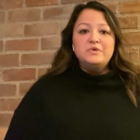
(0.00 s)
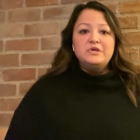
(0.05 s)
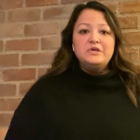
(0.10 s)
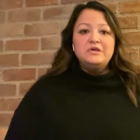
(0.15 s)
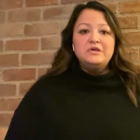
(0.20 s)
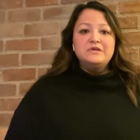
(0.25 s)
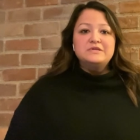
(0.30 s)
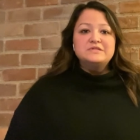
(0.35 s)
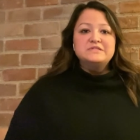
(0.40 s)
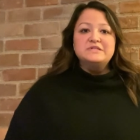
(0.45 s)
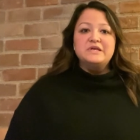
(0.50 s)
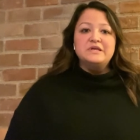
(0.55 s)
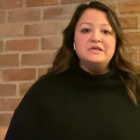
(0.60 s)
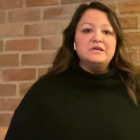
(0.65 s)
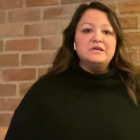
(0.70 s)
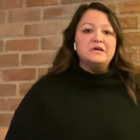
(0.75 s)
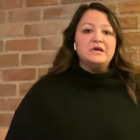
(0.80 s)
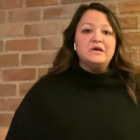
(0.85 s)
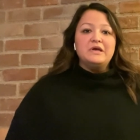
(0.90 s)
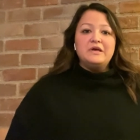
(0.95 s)
me
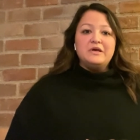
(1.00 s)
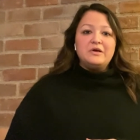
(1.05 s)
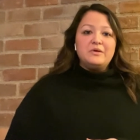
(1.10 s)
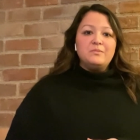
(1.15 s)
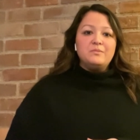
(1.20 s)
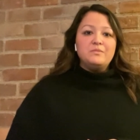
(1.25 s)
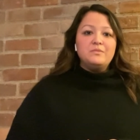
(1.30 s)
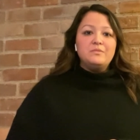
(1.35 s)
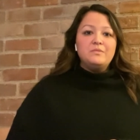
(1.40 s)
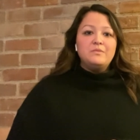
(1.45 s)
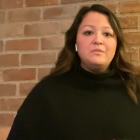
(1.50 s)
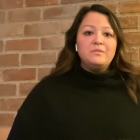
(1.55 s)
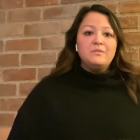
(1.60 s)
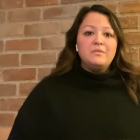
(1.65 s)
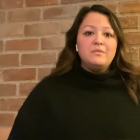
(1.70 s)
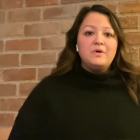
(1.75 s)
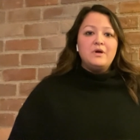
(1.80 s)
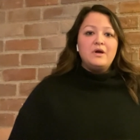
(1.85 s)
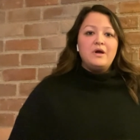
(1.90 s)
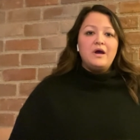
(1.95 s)
singing a hymn
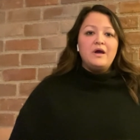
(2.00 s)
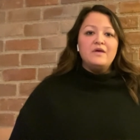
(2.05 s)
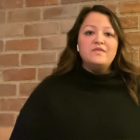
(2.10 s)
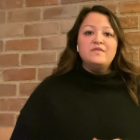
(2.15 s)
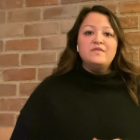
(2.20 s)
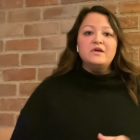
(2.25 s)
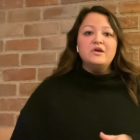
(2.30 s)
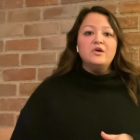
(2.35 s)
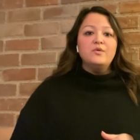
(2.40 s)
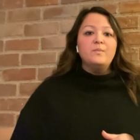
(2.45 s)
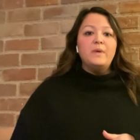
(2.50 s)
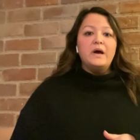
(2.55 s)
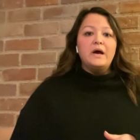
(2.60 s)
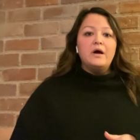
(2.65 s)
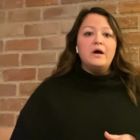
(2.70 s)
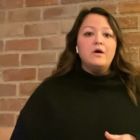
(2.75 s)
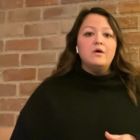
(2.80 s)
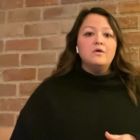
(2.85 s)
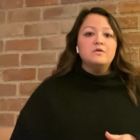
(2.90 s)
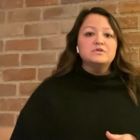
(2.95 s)
I think
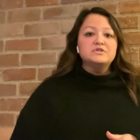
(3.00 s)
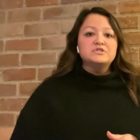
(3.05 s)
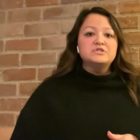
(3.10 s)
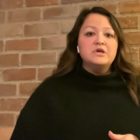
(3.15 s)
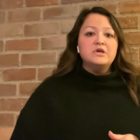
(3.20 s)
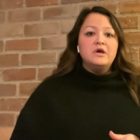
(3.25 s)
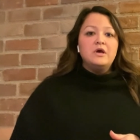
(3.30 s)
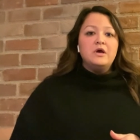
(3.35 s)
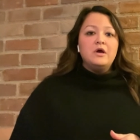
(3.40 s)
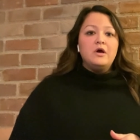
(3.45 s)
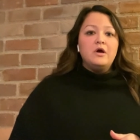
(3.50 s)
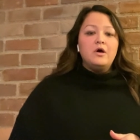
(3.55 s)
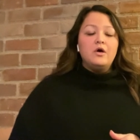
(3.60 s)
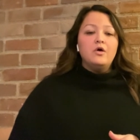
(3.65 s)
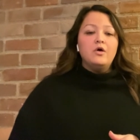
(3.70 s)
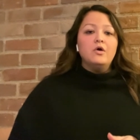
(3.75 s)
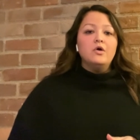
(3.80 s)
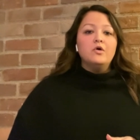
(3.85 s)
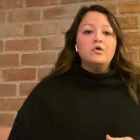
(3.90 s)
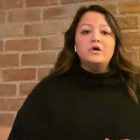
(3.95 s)
about
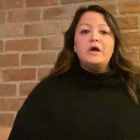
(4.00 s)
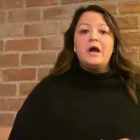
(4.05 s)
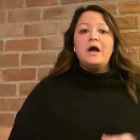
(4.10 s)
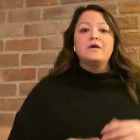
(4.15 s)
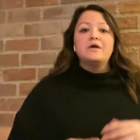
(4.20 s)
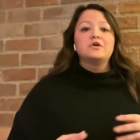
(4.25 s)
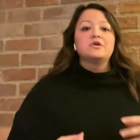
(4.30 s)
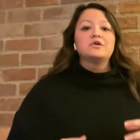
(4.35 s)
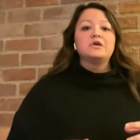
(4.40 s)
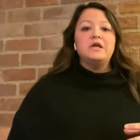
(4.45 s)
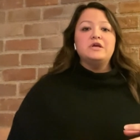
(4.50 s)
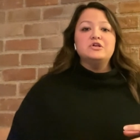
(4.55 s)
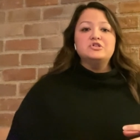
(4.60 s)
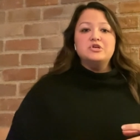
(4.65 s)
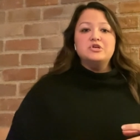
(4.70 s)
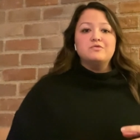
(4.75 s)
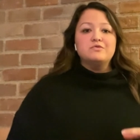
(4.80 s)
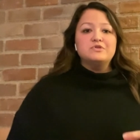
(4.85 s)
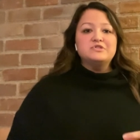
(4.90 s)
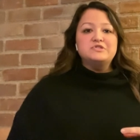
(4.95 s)
a whole
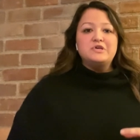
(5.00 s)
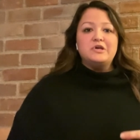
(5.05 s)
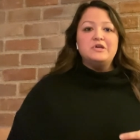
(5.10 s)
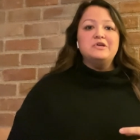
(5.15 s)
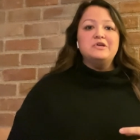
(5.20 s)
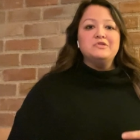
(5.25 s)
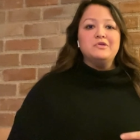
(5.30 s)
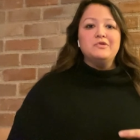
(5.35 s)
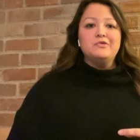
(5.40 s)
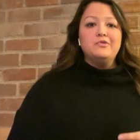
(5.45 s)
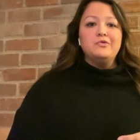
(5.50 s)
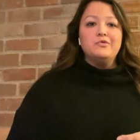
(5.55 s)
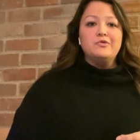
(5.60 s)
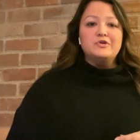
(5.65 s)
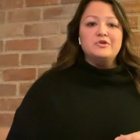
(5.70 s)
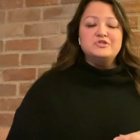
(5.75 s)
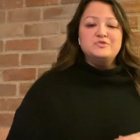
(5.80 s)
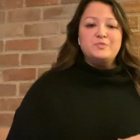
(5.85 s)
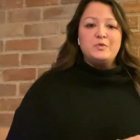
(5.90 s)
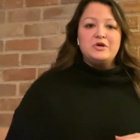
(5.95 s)
congregation reciting the
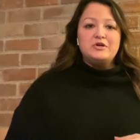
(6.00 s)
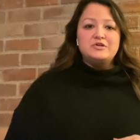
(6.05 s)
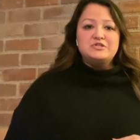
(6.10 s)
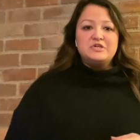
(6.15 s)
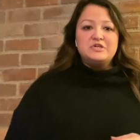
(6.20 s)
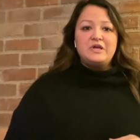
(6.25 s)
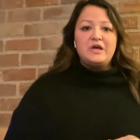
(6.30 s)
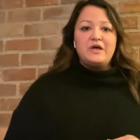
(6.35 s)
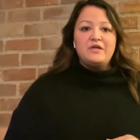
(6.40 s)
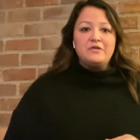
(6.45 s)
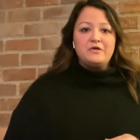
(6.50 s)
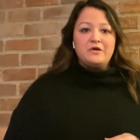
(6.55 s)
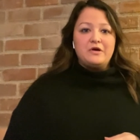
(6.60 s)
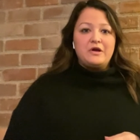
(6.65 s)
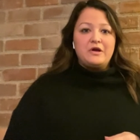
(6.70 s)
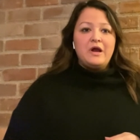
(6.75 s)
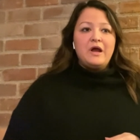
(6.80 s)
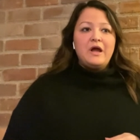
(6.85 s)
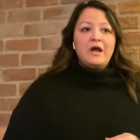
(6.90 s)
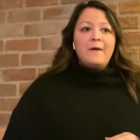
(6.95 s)
Lord's Prayer
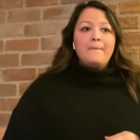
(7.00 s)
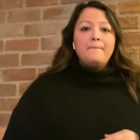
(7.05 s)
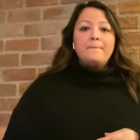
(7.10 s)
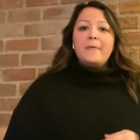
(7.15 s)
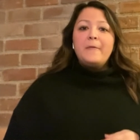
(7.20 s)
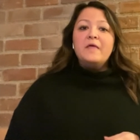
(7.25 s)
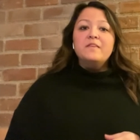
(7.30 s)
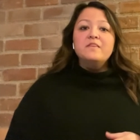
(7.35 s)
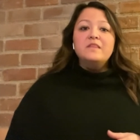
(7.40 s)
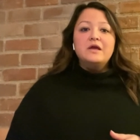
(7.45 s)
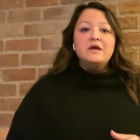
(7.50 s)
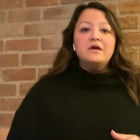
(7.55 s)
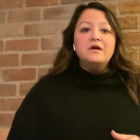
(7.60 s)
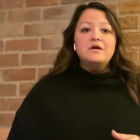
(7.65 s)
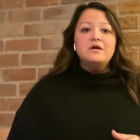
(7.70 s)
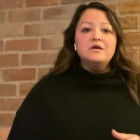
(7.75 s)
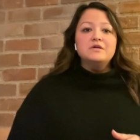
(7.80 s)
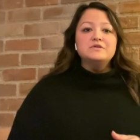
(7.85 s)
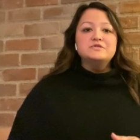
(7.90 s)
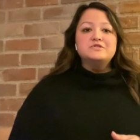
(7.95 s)
together, and
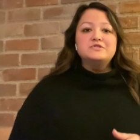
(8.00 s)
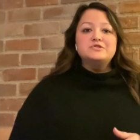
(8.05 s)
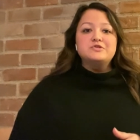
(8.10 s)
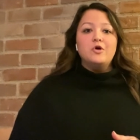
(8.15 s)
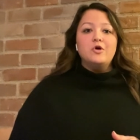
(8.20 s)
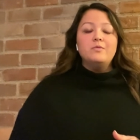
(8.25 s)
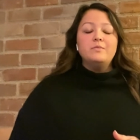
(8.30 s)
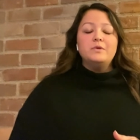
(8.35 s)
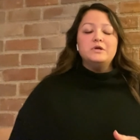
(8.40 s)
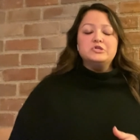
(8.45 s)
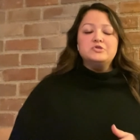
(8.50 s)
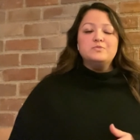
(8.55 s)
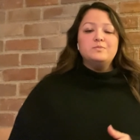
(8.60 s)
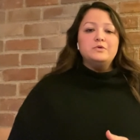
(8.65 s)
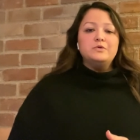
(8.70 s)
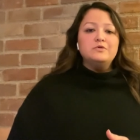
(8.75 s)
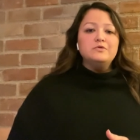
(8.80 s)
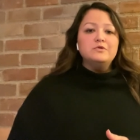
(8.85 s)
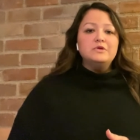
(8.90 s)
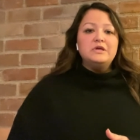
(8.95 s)
there is so much
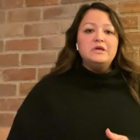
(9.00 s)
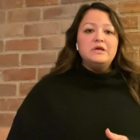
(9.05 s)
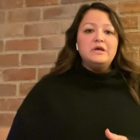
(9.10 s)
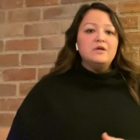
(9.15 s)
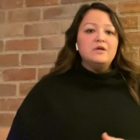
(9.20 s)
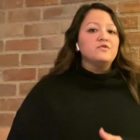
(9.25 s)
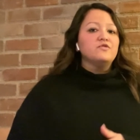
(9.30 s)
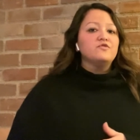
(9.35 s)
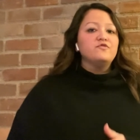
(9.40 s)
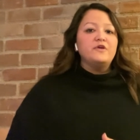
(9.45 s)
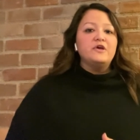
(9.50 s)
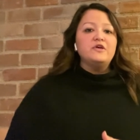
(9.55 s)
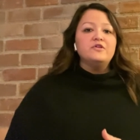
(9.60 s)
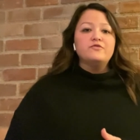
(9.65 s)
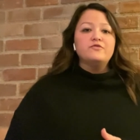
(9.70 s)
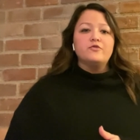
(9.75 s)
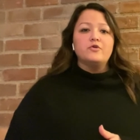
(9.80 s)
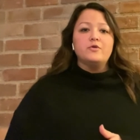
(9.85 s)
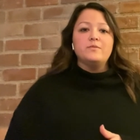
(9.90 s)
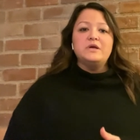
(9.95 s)
beauty and
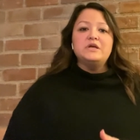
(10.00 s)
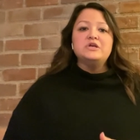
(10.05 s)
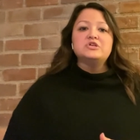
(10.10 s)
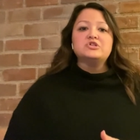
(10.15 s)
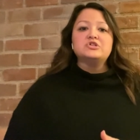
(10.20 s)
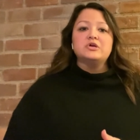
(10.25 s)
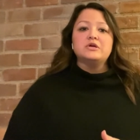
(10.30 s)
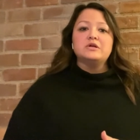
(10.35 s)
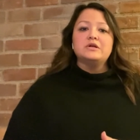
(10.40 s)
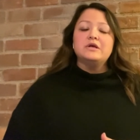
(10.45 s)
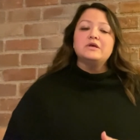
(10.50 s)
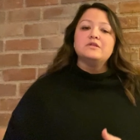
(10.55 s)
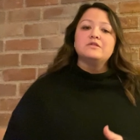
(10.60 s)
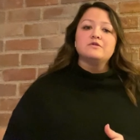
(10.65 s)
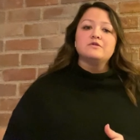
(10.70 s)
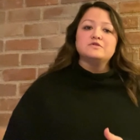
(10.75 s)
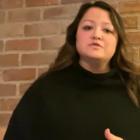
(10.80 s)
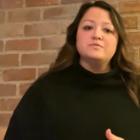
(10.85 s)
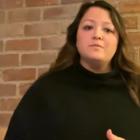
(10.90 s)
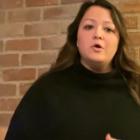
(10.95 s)
faith formation in
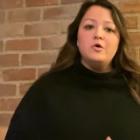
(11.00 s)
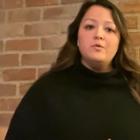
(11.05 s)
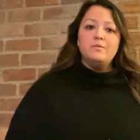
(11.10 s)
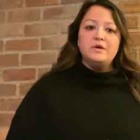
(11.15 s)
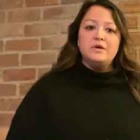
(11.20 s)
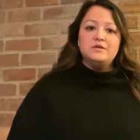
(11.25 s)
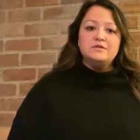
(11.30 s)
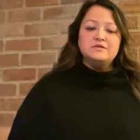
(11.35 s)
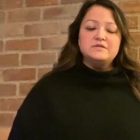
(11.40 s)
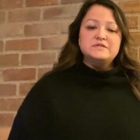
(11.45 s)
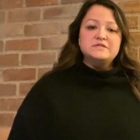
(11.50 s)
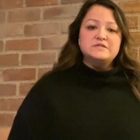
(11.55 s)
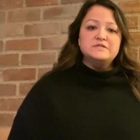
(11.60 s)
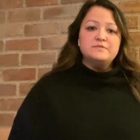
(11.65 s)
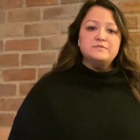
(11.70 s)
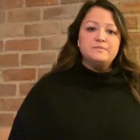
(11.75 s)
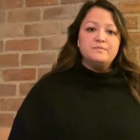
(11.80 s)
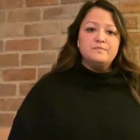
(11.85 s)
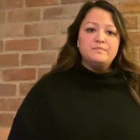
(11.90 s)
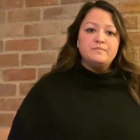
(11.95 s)
those moments.